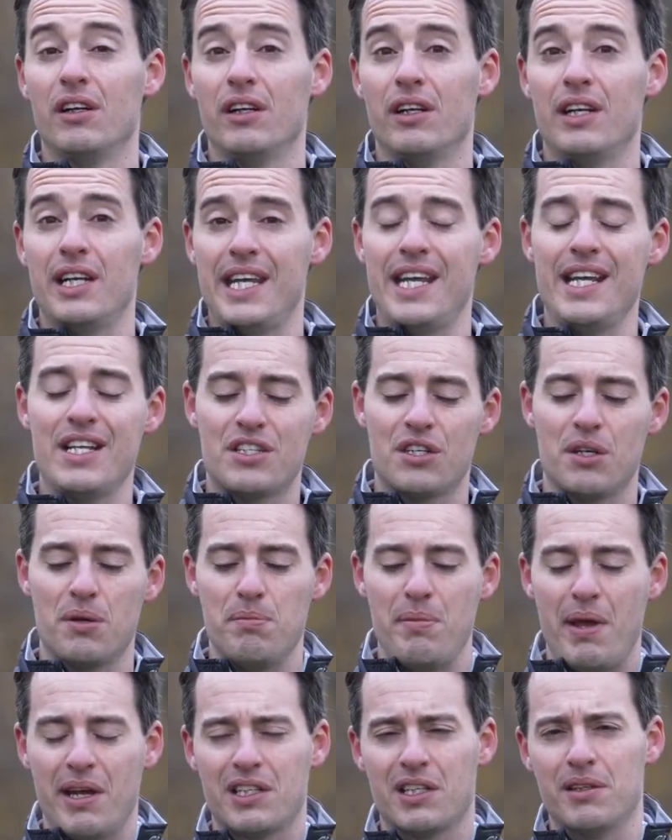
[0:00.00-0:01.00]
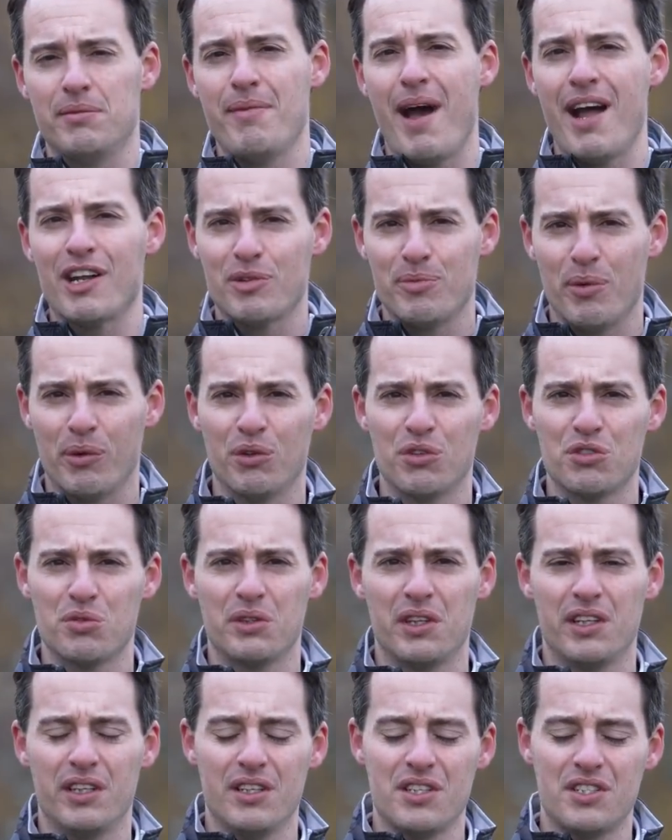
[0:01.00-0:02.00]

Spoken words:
need to mix and match models within the